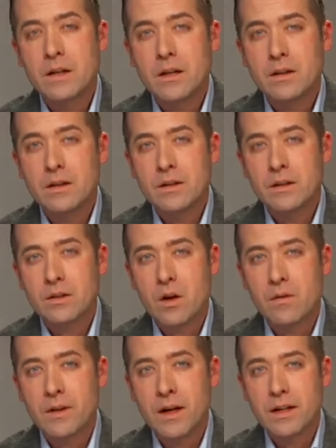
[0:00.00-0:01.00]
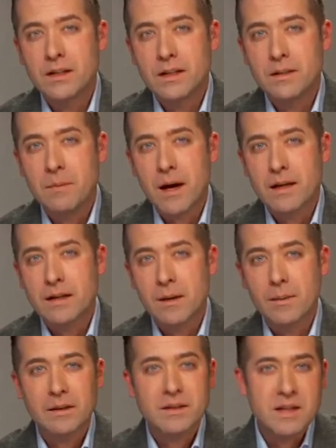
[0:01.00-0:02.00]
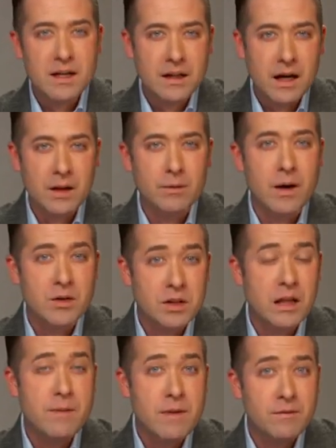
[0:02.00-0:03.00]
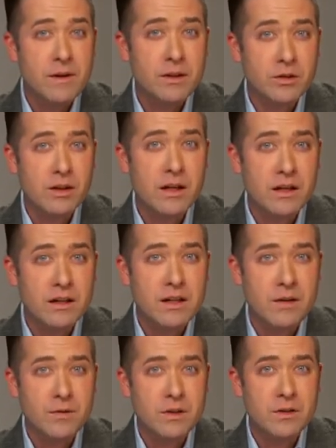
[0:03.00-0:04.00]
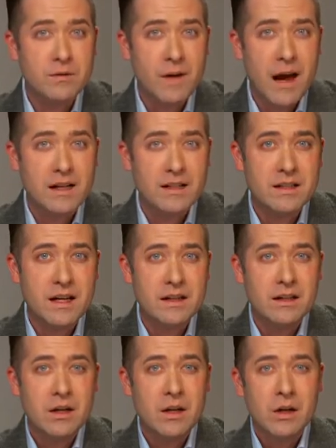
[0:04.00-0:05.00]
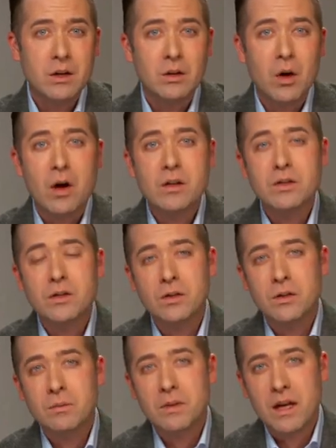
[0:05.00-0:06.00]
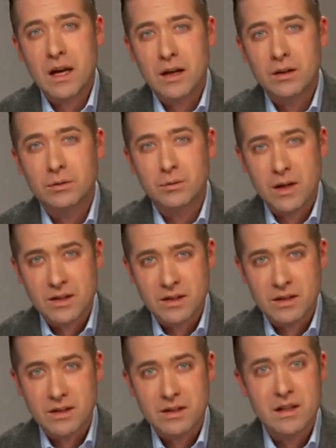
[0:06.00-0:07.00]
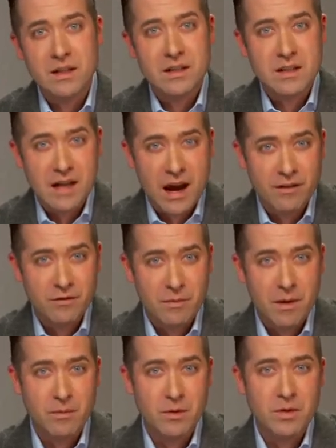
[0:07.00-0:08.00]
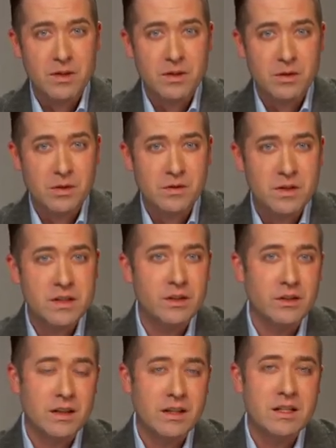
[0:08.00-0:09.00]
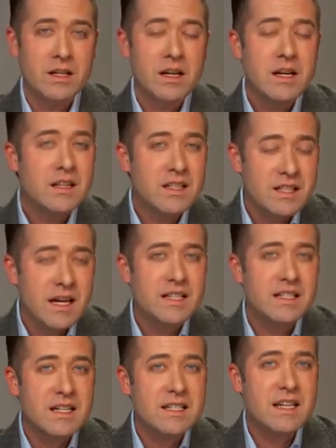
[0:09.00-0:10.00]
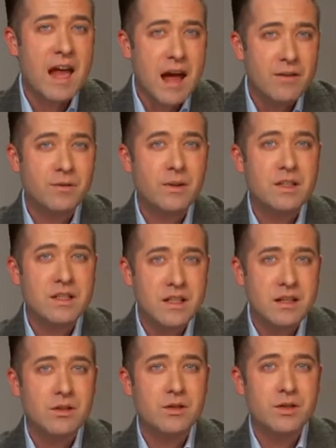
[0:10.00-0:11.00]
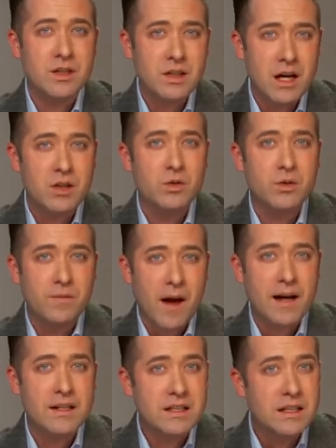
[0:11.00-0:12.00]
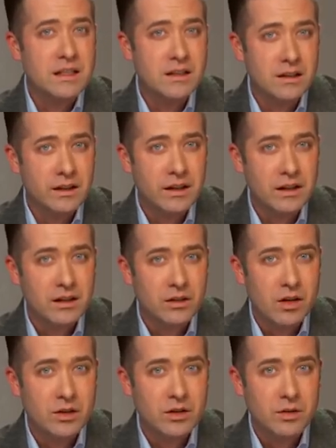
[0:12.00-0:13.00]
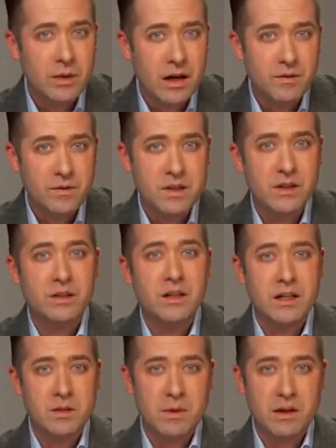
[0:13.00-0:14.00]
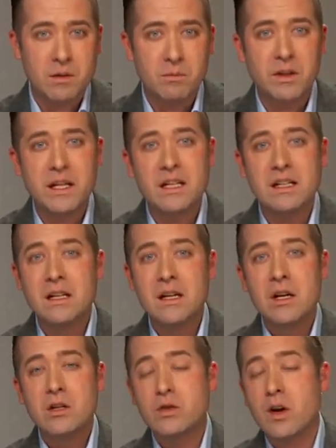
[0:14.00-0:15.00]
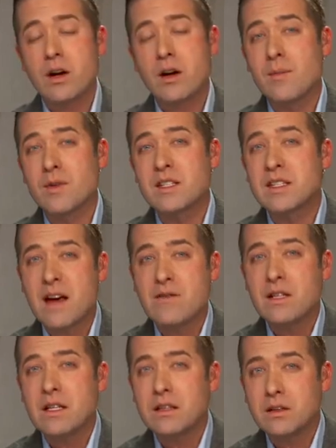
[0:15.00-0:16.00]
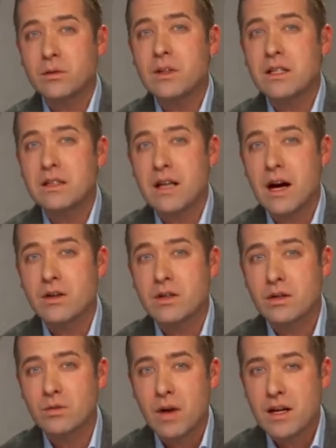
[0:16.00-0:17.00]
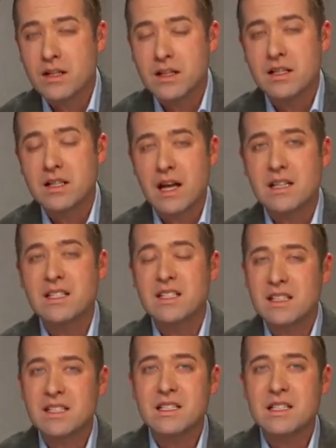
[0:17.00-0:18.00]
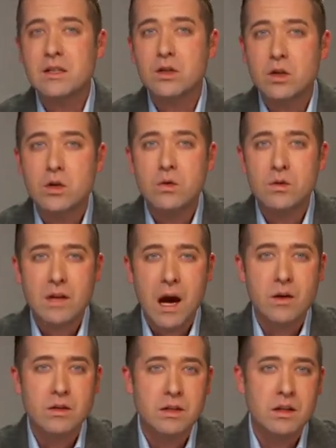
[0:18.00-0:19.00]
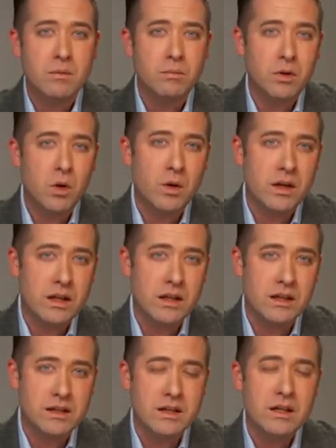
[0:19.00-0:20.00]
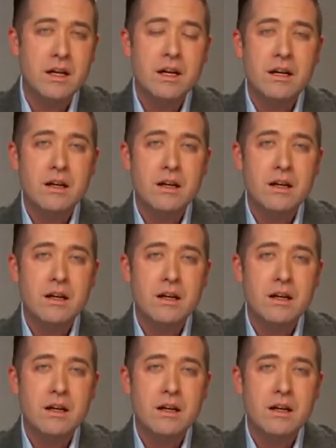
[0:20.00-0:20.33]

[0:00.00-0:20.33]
Year into the COVID-19 pandemic, the state of Colorado is claiming victory in its effort to vaccinate long-term care residents and staff members, those facilities. The state says that every single scheduled vaccine clinic, long-term care facility, has been completed. We're talking almost 73,000 residents and 62,000 employees.